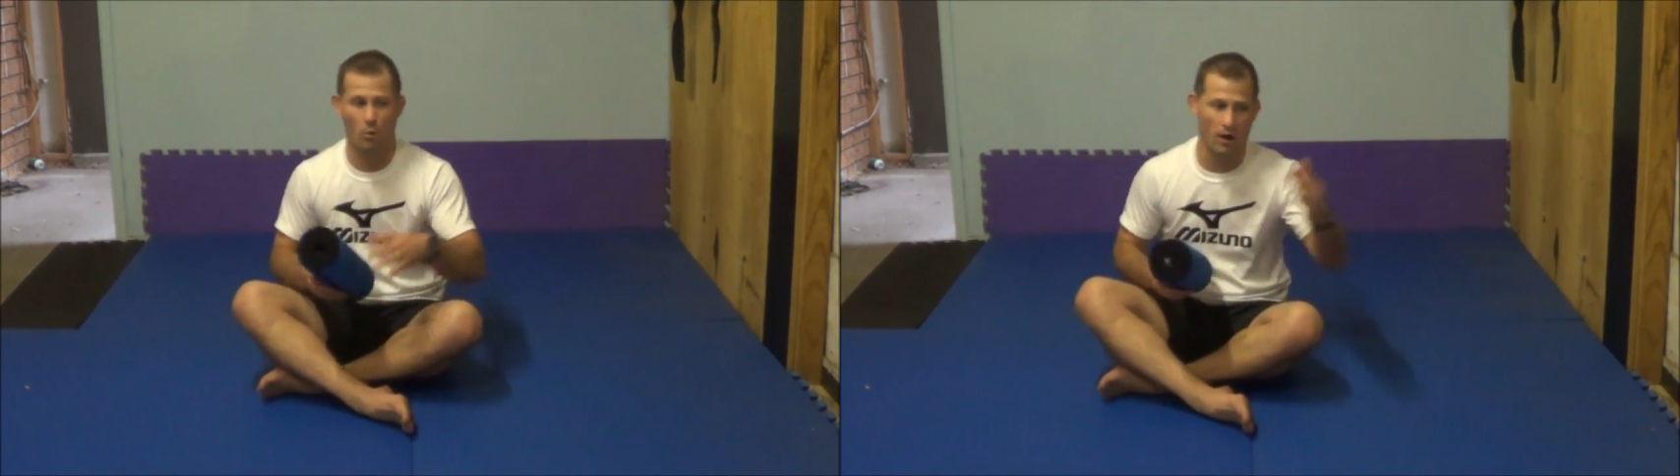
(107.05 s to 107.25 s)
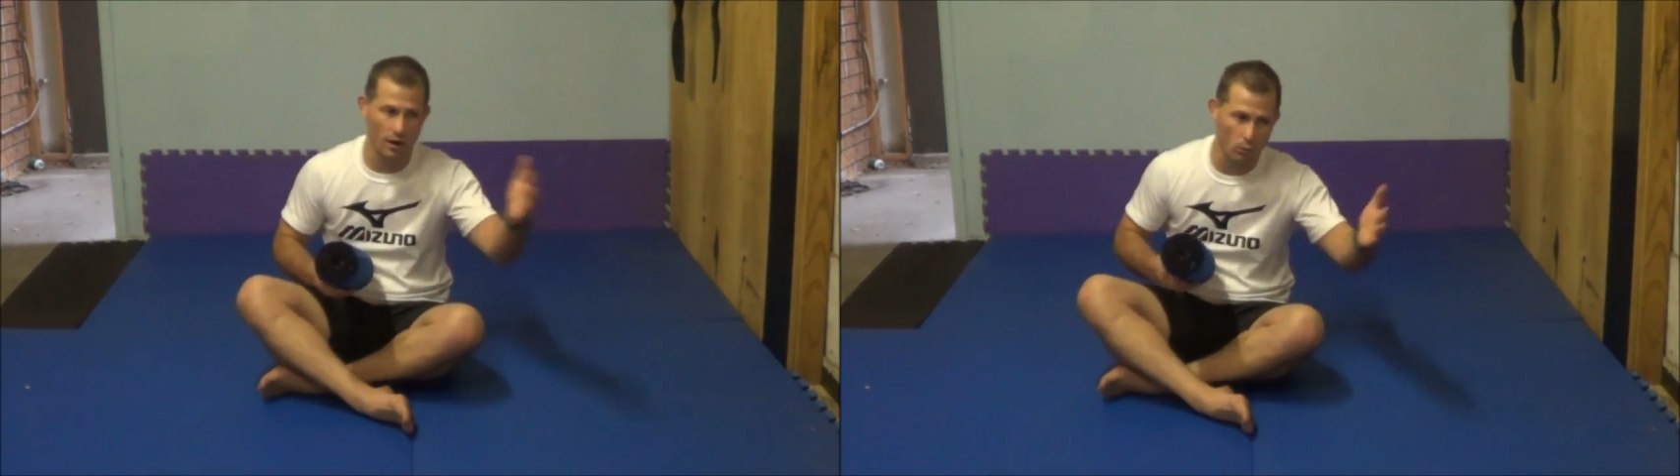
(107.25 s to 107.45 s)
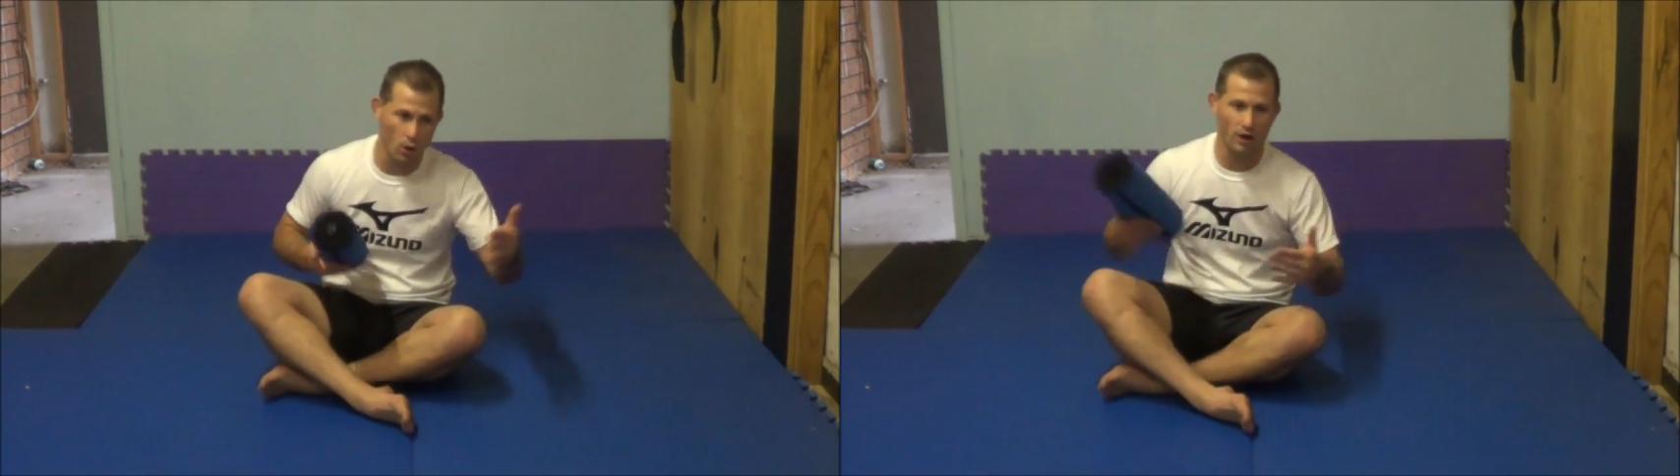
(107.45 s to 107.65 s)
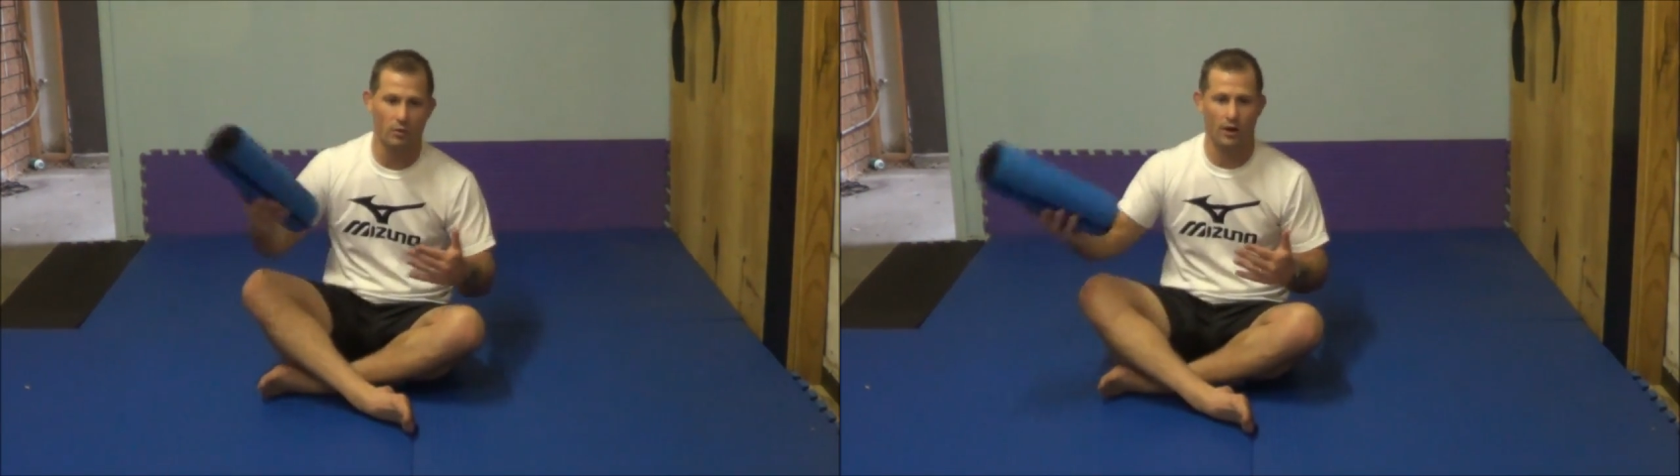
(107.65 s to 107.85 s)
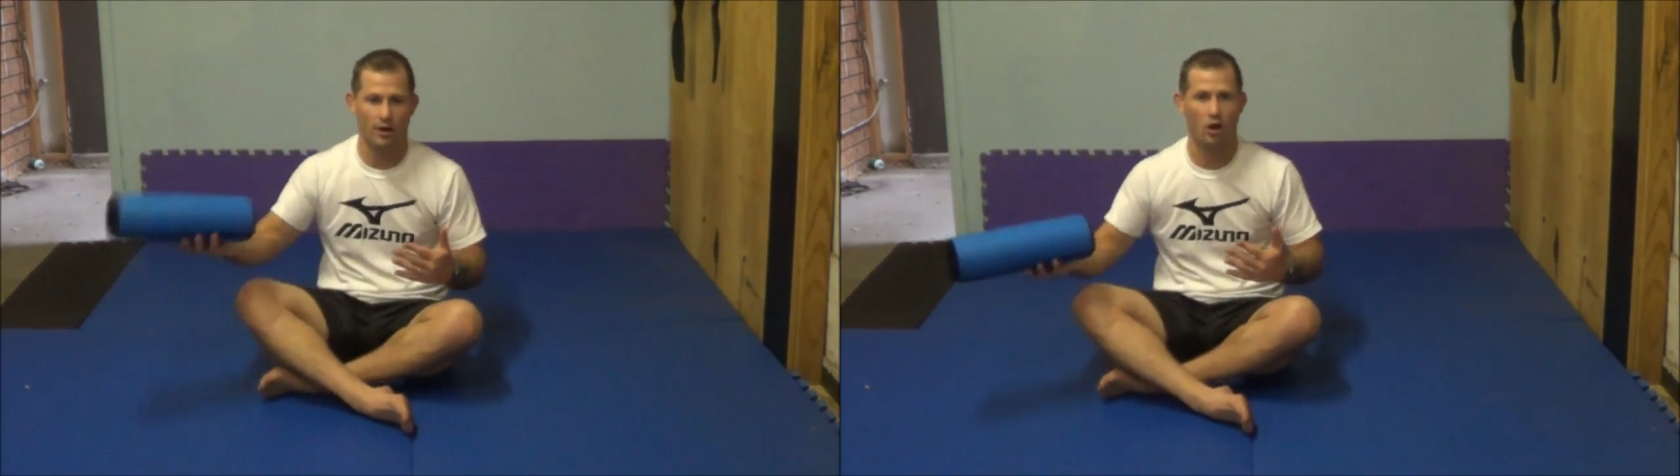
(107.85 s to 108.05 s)
or one at work
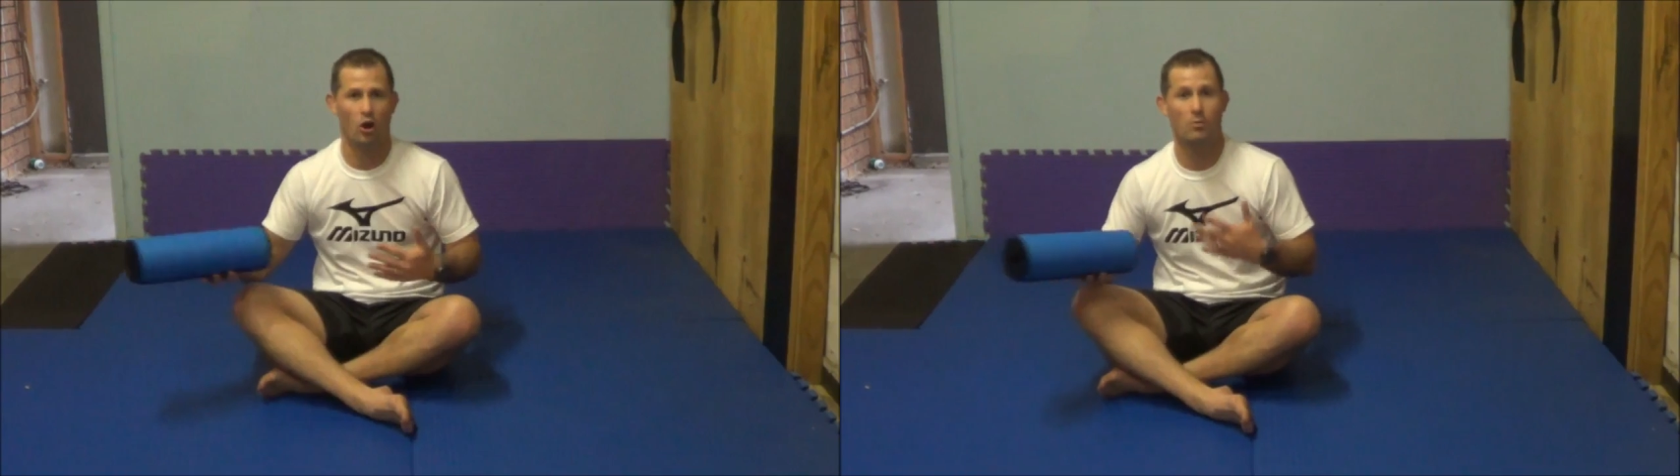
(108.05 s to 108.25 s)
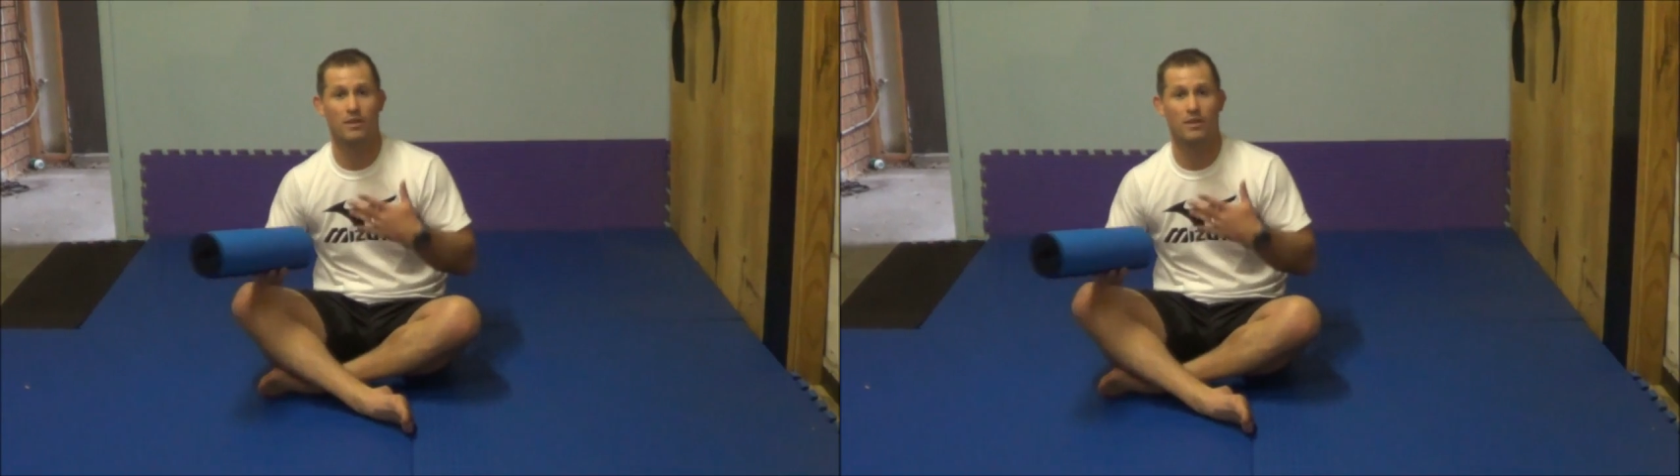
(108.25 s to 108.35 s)
and one at home,